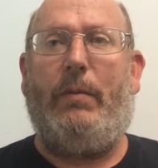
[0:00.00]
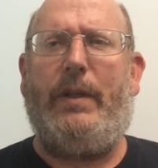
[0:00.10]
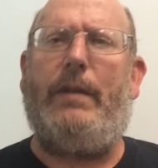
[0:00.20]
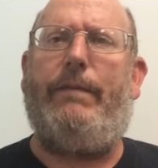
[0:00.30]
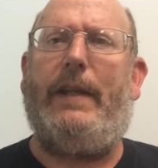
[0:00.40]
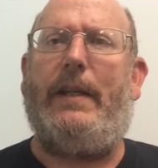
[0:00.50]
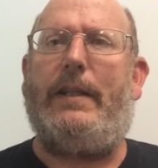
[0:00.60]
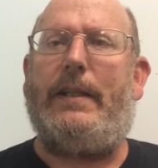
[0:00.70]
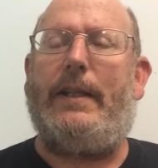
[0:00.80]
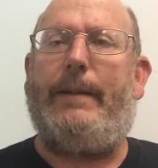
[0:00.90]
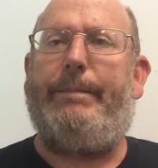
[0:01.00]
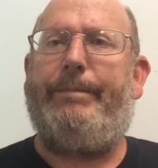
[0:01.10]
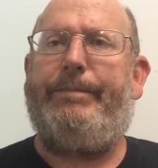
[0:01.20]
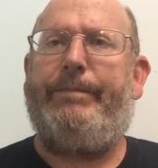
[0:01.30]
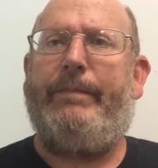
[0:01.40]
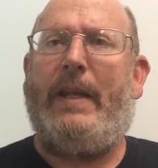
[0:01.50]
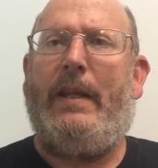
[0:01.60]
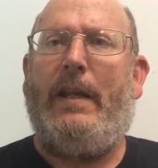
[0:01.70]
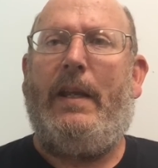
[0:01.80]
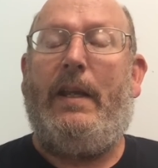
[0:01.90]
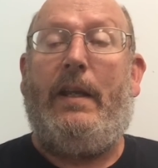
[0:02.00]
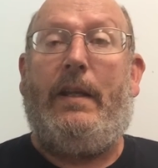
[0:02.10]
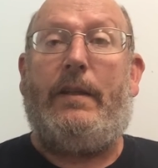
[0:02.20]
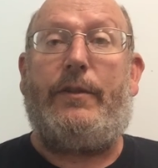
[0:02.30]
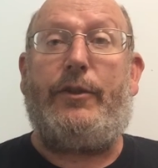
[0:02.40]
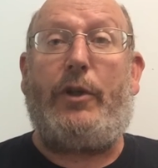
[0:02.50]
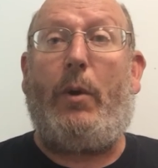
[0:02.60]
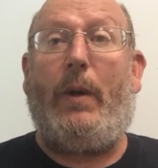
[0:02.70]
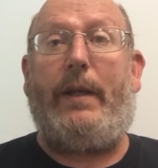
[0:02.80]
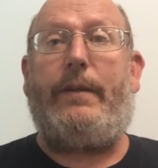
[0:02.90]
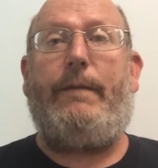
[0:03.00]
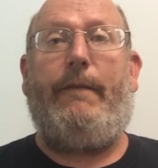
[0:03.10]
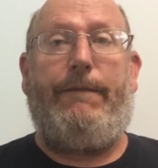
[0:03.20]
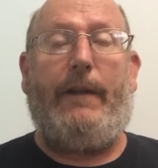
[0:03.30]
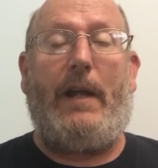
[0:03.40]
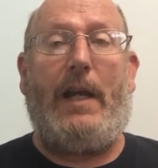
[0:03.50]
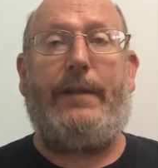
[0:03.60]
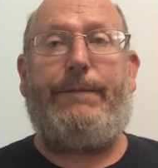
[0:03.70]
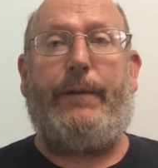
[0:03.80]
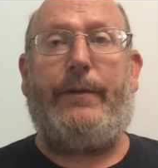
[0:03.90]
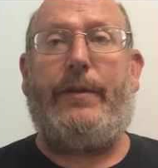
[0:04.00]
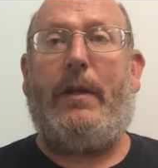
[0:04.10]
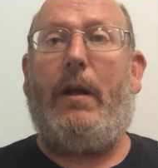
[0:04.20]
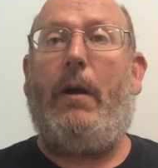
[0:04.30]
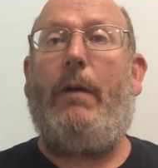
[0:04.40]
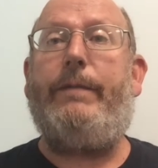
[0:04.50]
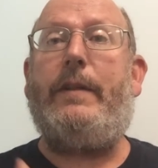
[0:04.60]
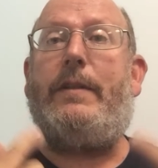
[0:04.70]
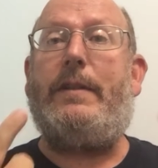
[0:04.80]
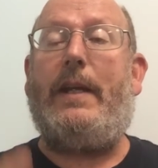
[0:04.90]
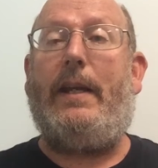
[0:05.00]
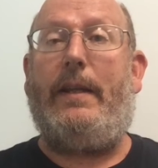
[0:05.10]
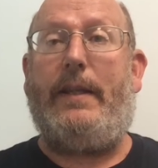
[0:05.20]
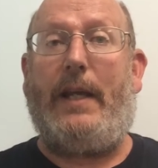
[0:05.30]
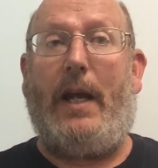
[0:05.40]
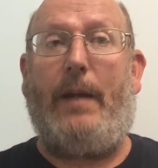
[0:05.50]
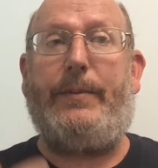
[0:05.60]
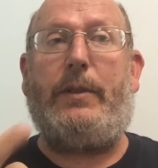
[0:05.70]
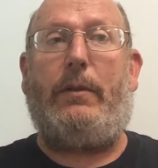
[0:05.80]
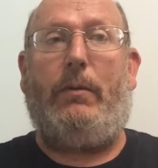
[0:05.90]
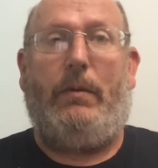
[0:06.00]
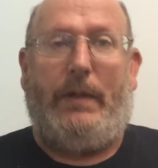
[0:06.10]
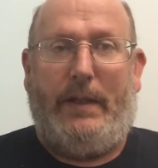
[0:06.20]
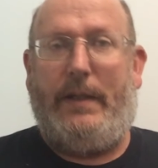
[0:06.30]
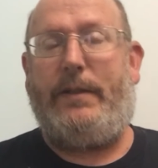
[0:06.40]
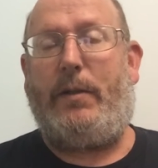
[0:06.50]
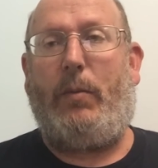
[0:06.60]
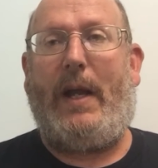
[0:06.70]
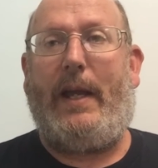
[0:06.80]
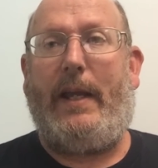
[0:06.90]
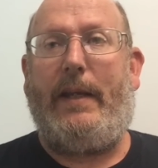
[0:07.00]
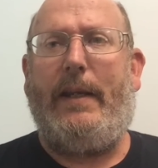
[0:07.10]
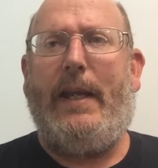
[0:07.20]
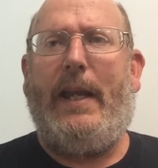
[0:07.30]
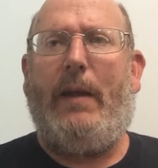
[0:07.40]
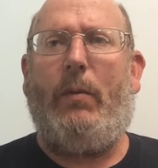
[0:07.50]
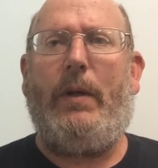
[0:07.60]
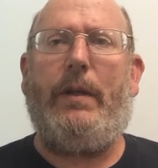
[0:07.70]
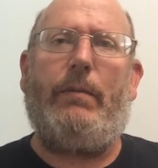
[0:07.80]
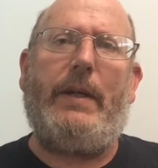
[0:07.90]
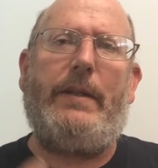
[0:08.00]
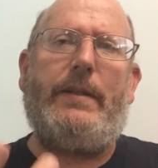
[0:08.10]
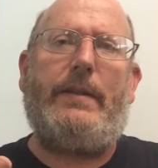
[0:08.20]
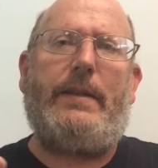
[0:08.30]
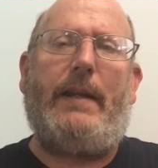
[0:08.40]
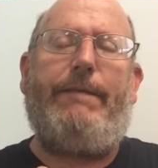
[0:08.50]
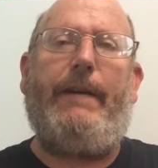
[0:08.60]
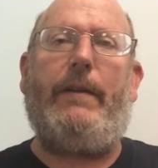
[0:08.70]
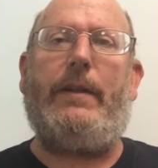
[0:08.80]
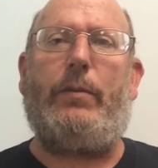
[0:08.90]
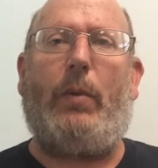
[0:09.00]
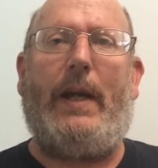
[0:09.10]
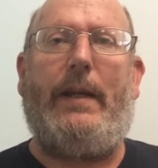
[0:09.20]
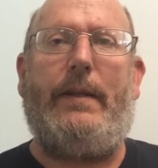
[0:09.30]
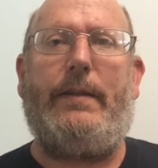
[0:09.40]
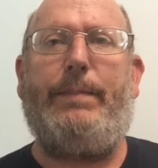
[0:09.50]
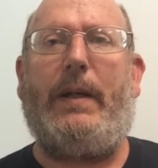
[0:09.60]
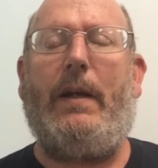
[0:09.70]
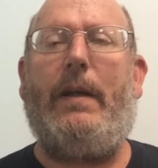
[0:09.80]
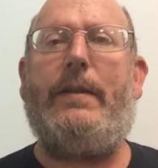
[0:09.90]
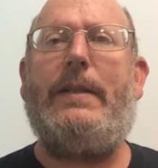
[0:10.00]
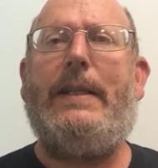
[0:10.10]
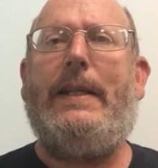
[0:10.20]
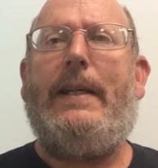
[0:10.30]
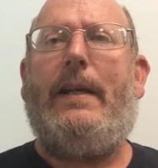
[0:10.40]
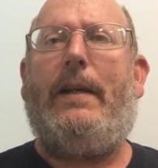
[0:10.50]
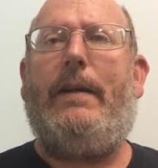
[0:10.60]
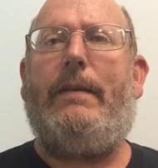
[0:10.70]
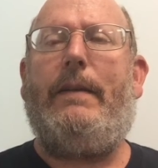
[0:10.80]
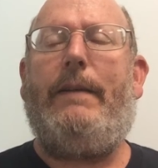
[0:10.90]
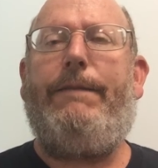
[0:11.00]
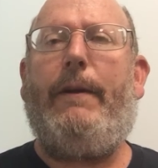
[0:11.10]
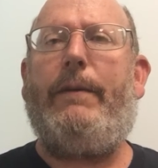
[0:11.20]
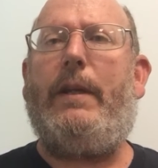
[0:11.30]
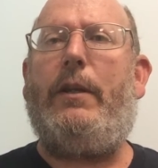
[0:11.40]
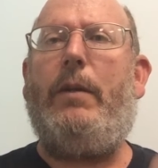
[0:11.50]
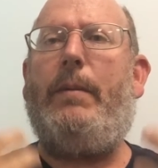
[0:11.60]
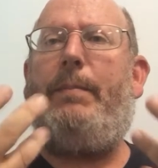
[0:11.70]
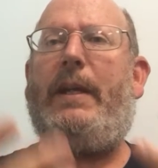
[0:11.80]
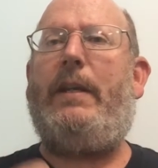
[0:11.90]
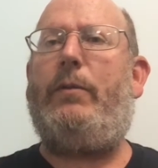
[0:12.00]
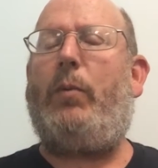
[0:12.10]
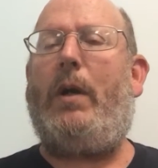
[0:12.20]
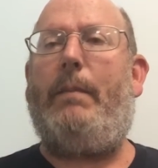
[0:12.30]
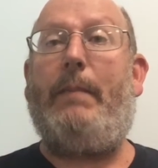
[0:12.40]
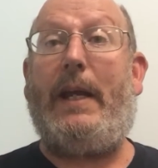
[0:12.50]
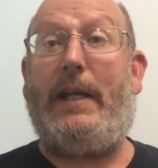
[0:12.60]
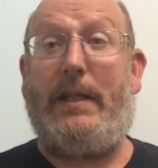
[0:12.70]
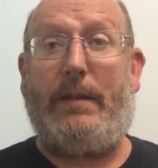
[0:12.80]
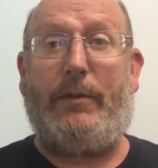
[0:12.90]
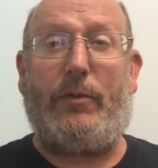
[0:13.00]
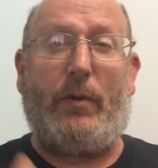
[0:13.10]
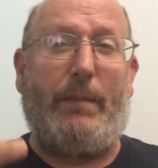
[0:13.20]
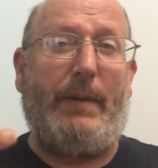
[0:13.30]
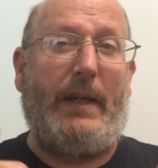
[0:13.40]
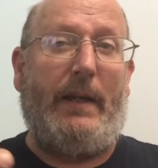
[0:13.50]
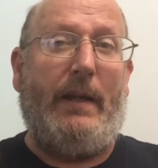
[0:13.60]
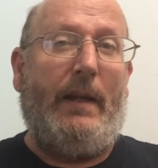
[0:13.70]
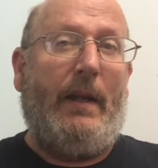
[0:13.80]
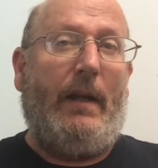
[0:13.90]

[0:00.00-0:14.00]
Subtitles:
with divinity. The Stoic philosophers often said the obstacle is the way. And one of the reasons they felt this way is because they felt that human beings weren't made to sort of be